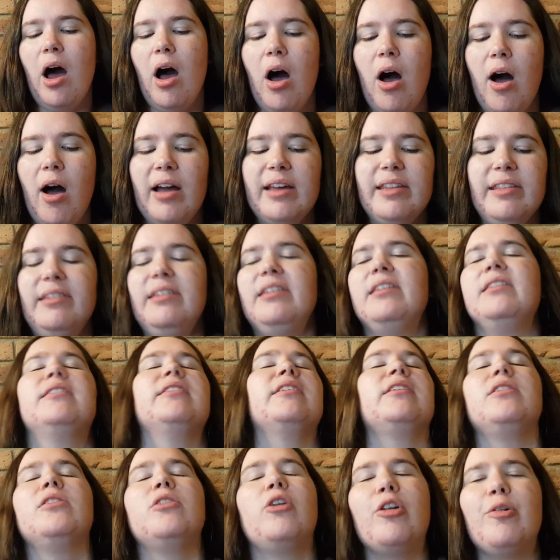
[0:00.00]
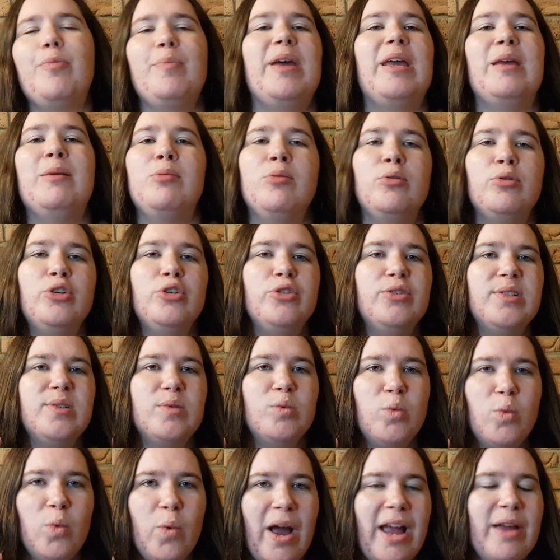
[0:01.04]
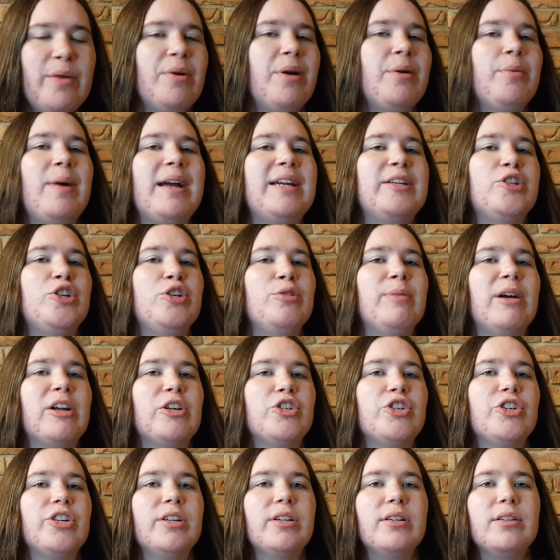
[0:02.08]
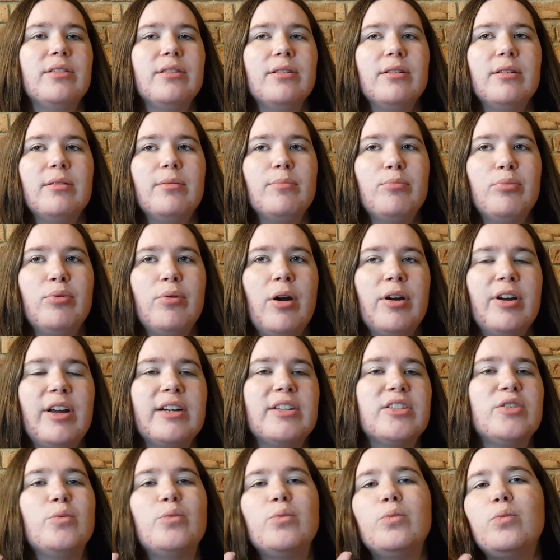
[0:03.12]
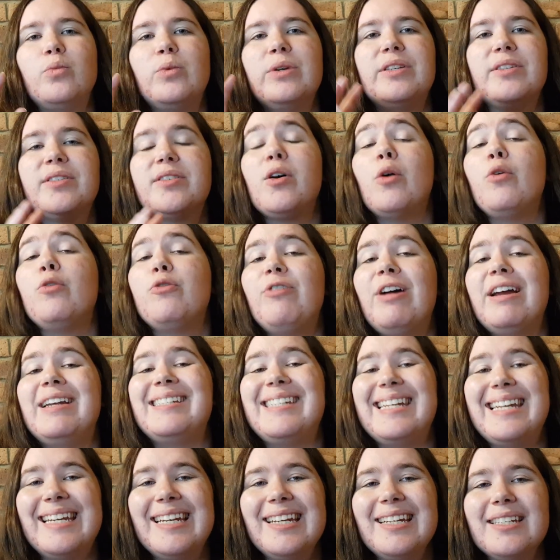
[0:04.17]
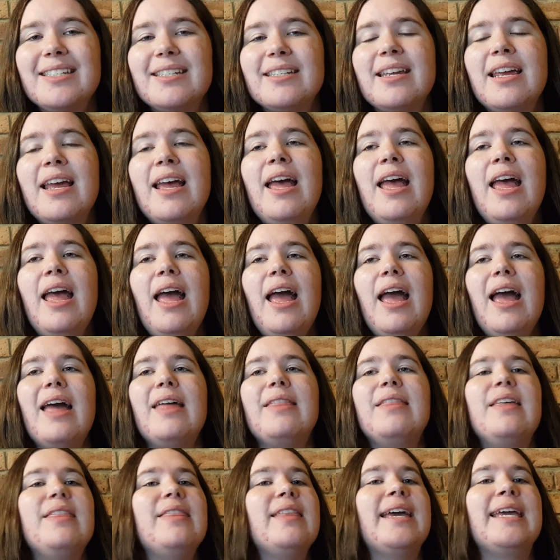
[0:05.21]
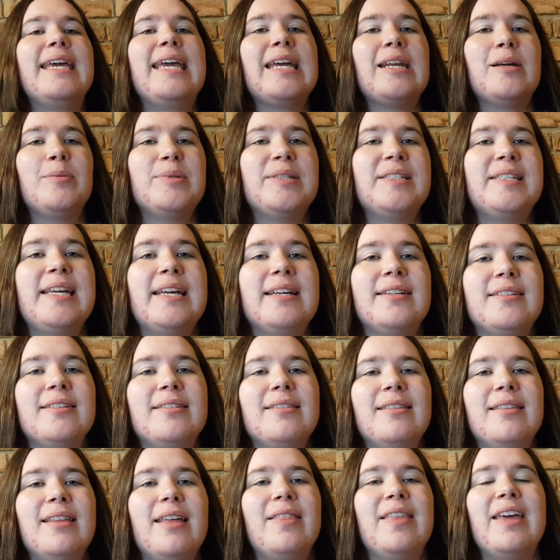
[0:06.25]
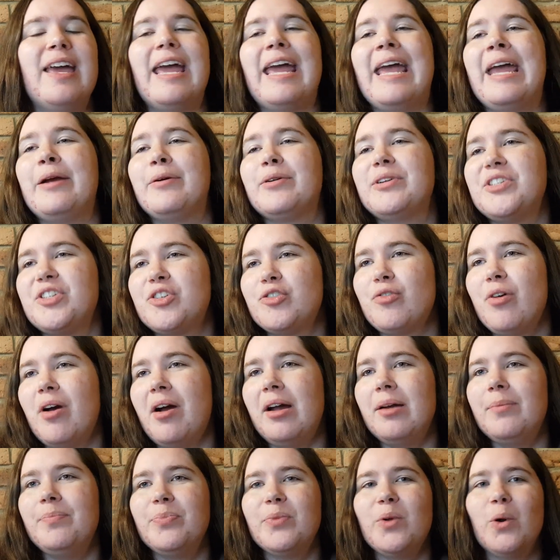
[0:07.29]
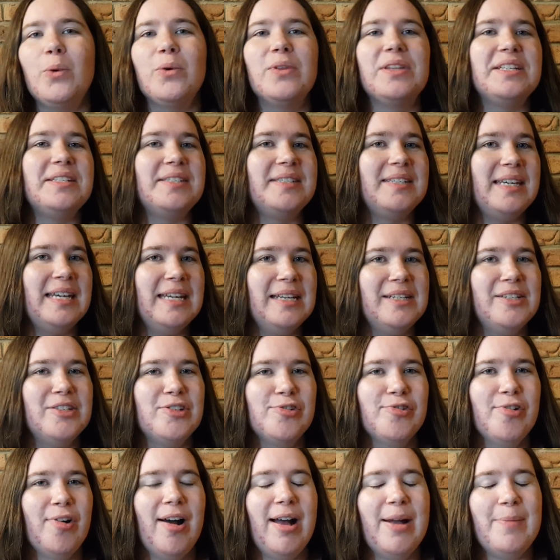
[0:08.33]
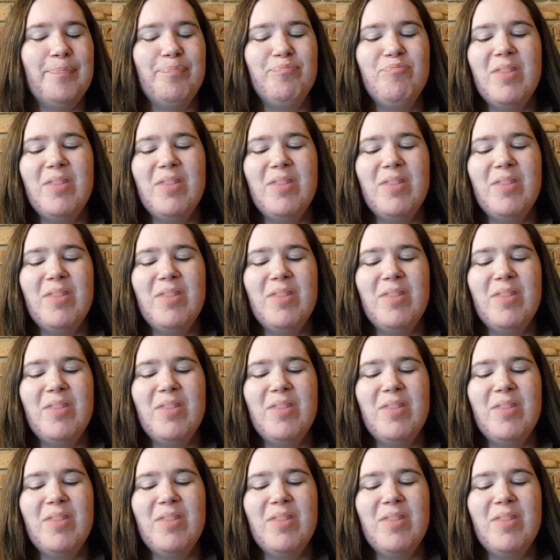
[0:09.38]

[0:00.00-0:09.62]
I think that a lot of people use way, way, way too much product with sulfate in it, and then they get upset that their hair is dry or their skin is dry.